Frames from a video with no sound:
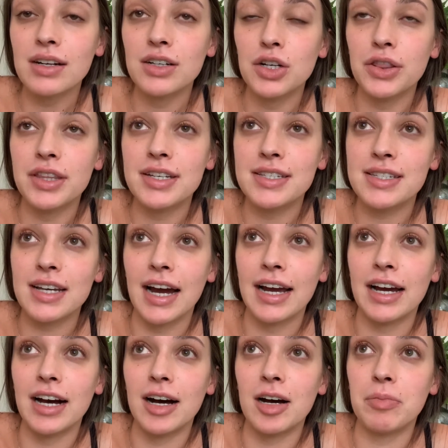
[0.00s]
this guy
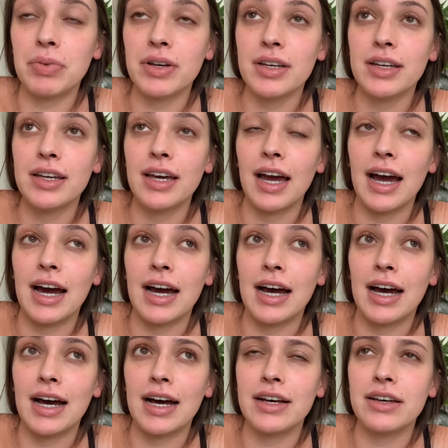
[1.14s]
up
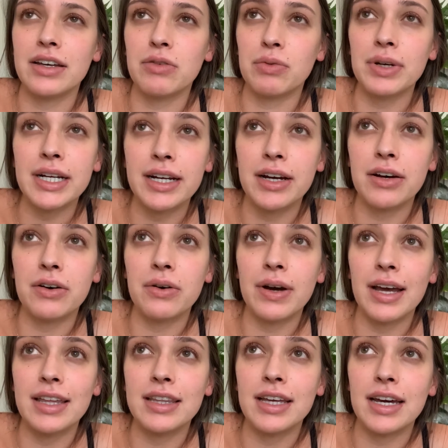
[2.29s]
in Reno,
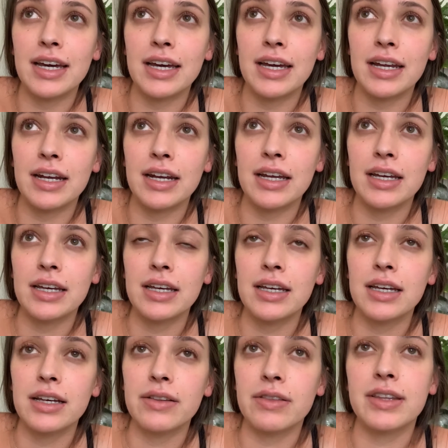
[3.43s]
and then
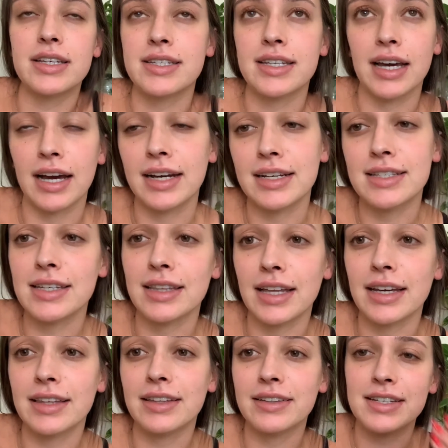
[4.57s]
this guy is in
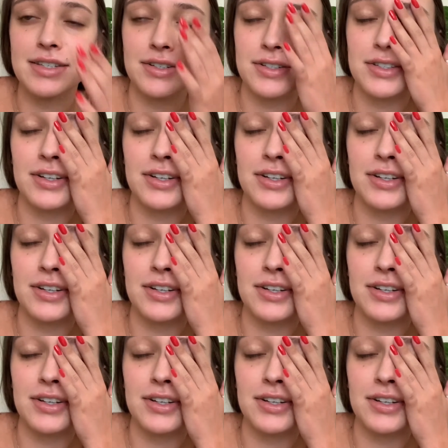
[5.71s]
like the lizard.